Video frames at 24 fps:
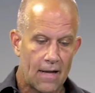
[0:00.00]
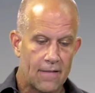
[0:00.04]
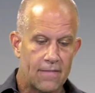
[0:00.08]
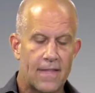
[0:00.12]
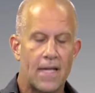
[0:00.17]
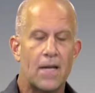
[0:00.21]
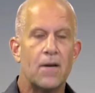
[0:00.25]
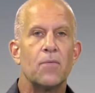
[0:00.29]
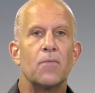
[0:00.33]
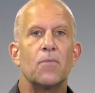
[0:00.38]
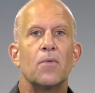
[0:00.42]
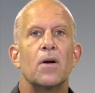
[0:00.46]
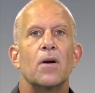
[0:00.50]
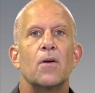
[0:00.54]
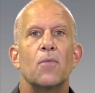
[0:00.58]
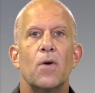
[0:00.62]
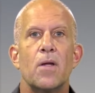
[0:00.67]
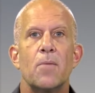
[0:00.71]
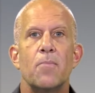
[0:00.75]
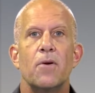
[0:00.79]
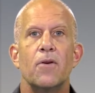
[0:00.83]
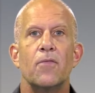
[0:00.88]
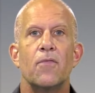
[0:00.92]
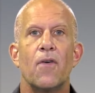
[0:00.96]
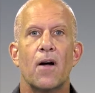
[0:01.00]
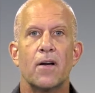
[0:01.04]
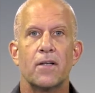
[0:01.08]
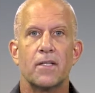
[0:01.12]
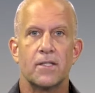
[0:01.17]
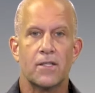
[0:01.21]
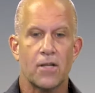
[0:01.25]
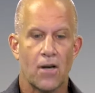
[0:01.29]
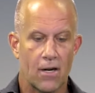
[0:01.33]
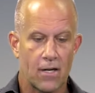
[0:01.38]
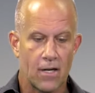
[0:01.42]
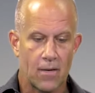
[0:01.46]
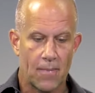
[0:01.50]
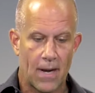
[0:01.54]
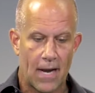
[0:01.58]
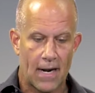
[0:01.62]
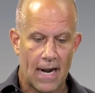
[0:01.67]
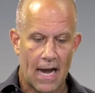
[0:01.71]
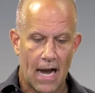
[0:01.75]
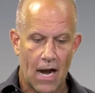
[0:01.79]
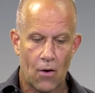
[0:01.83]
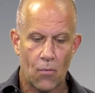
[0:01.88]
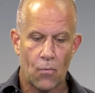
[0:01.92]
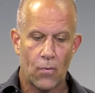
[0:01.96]
Then we move on to talk about
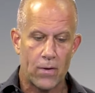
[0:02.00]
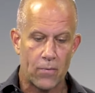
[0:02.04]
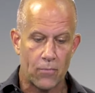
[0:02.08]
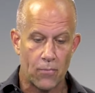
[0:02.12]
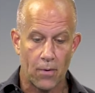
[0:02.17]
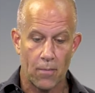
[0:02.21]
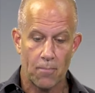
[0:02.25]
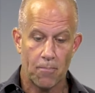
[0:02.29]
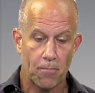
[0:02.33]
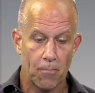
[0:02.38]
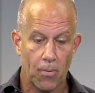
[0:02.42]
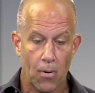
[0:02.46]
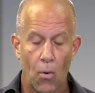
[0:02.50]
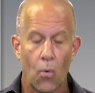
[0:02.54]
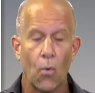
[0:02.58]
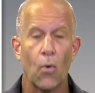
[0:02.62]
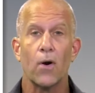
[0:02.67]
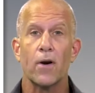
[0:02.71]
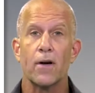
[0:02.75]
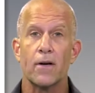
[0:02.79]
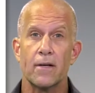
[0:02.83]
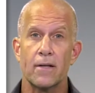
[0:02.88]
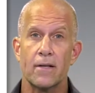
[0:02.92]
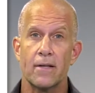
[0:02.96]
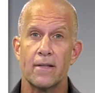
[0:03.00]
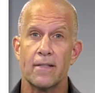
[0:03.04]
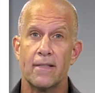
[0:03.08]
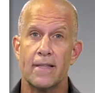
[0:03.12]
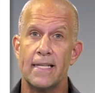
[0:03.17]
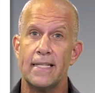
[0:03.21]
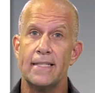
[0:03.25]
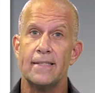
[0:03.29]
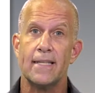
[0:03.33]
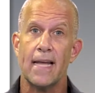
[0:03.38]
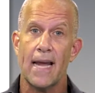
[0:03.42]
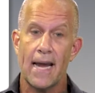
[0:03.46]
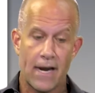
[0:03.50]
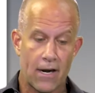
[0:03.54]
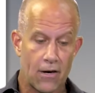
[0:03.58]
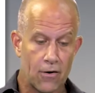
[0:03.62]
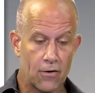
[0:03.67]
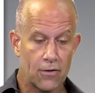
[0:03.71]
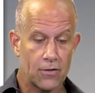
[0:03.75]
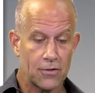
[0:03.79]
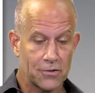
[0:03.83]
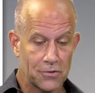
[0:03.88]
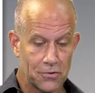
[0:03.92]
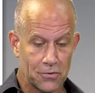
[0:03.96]
how we report these
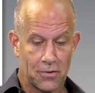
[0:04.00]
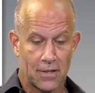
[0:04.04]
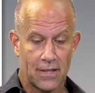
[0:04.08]
errors or